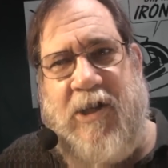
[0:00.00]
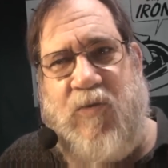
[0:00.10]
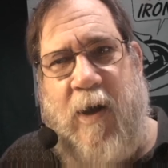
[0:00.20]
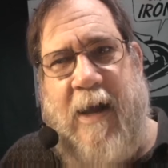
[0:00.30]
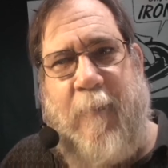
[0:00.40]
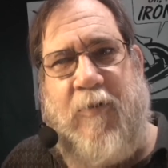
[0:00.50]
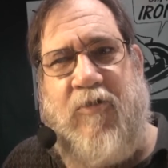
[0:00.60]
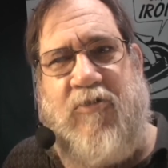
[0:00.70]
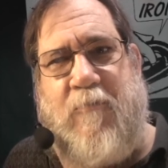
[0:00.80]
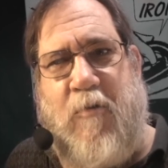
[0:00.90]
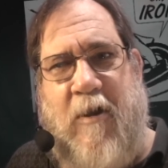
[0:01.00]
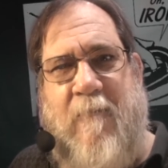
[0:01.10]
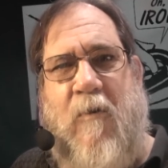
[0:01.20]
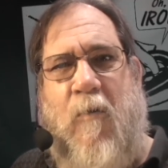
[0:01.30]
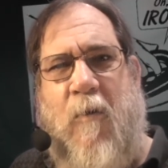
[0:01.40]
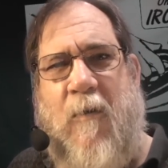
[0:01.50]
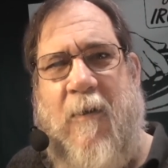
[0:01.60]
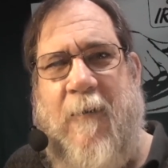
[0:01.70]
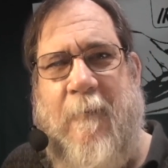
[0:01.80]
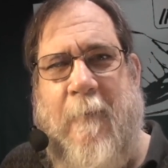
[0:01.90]
its way up to the Supreme Court.
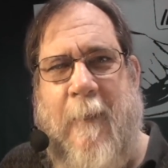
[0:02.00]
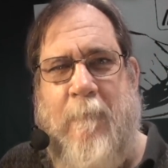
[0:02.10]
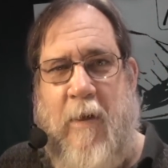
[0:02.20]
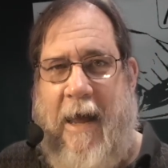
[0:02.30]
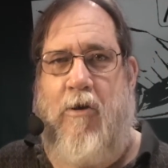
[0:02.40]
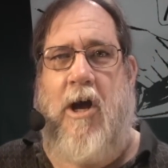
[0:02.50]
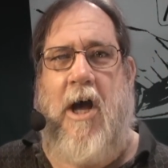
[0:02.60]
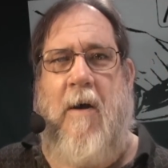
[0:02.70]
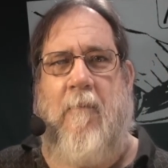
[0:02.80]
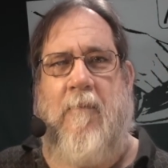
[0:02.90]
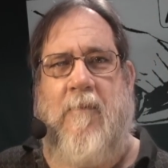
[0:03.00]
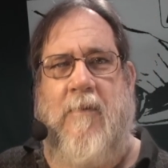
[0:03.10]
How come?